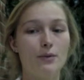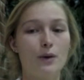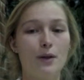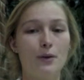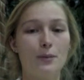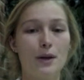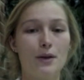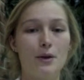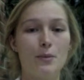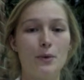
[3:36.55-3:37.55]
followed by
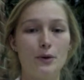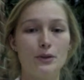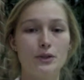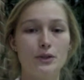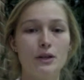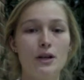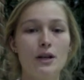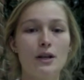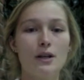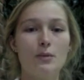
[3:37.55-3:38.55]
their
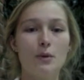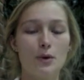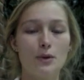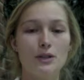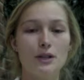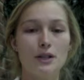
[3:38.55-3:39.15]
approaching